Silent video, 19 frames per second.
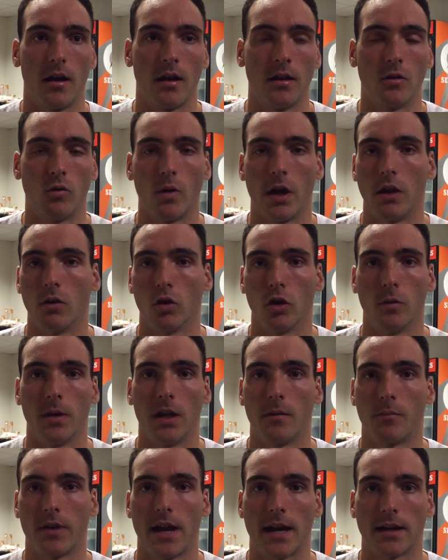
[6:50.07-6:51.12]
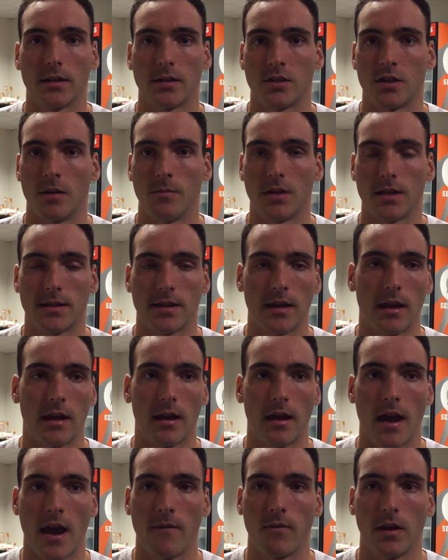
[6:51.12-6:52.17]
in the weight room and in the practice gym, just
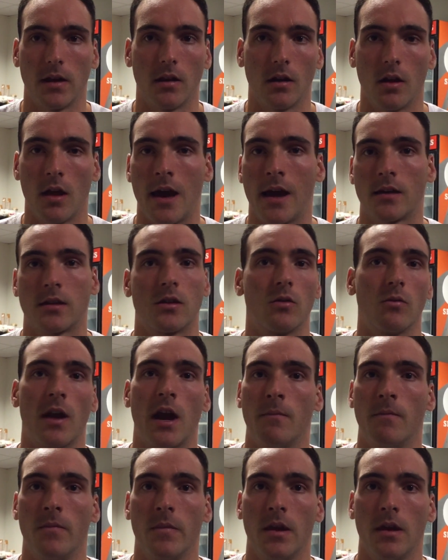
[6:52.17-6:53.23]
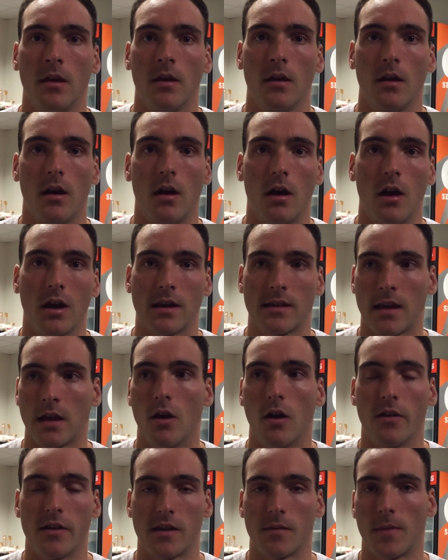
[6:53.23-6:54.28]
getting every little extra rep, because I
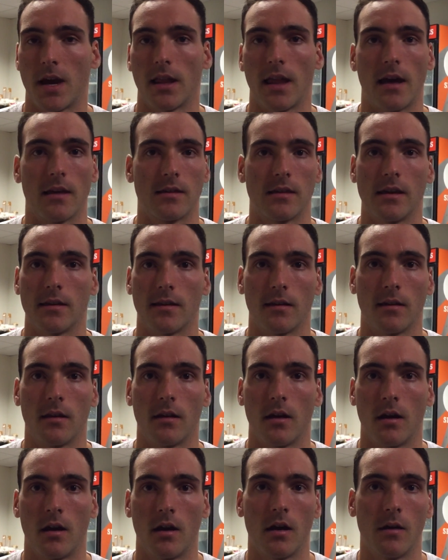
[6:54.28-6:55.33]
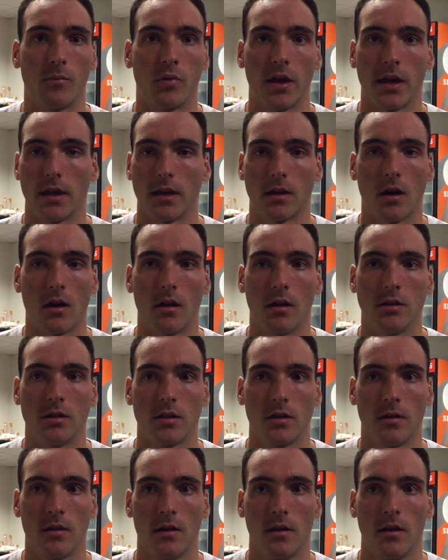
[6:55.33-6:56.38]
know this is my last season playing in
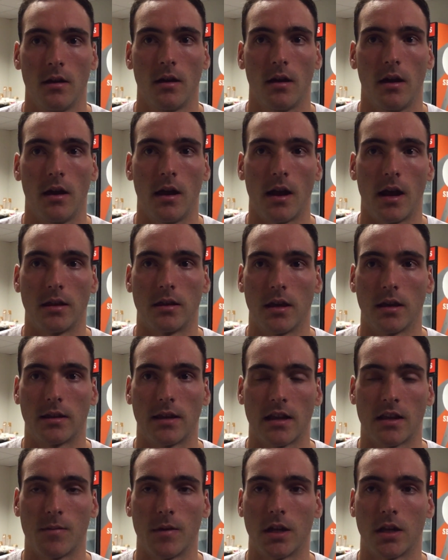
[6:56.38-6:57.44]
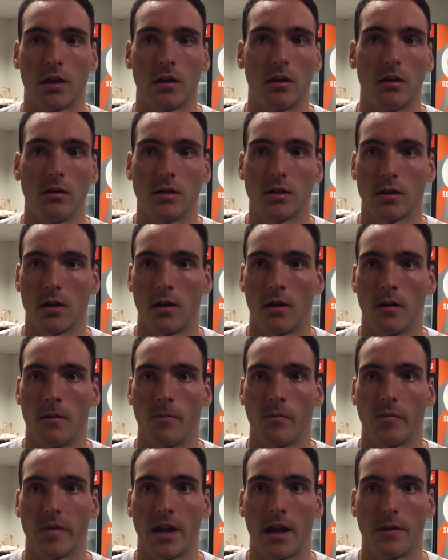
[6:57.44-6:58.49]
college, and I think that's been huge.
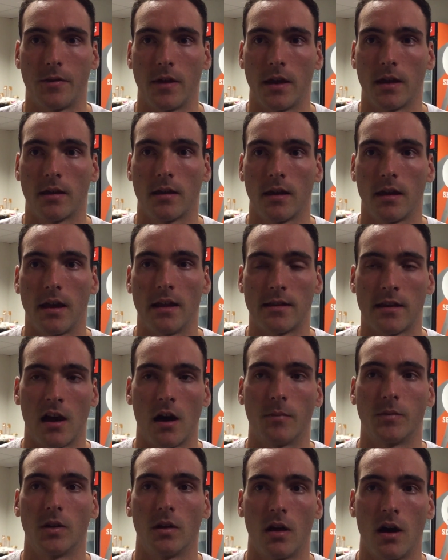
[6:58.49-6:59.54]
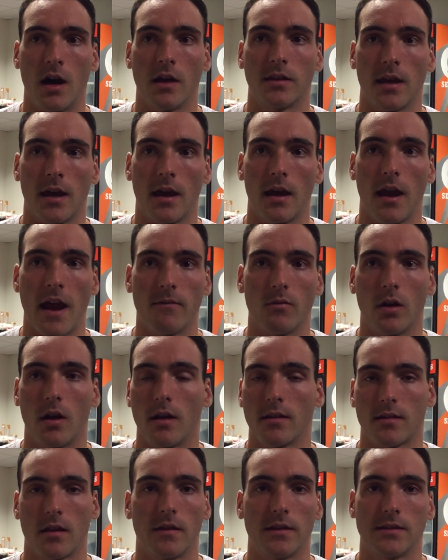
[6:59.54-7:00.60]
And I think it's helped a lot that everyone
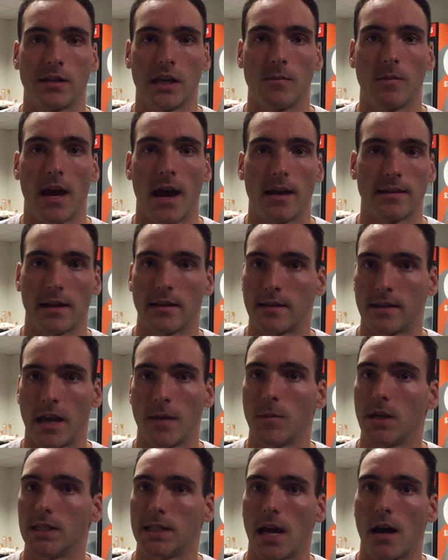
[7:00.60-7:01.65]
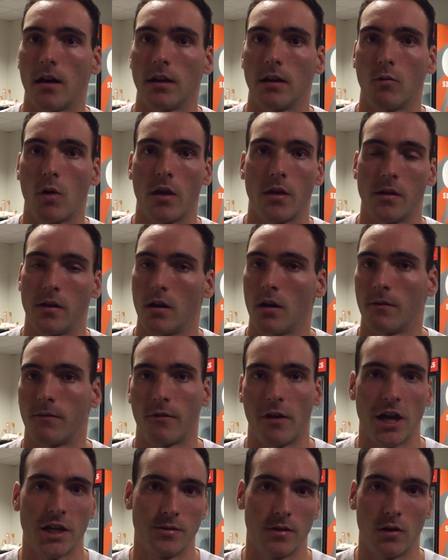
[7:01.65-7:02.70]
else on the team has that same mentality, whether they're a
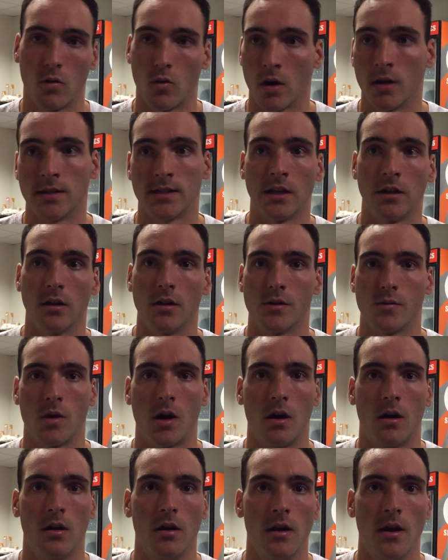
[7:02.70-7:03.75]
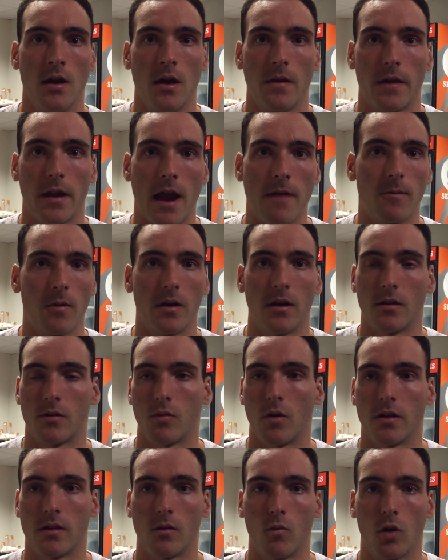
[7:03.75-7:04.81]
freshman or a senior as well, that everybody just wants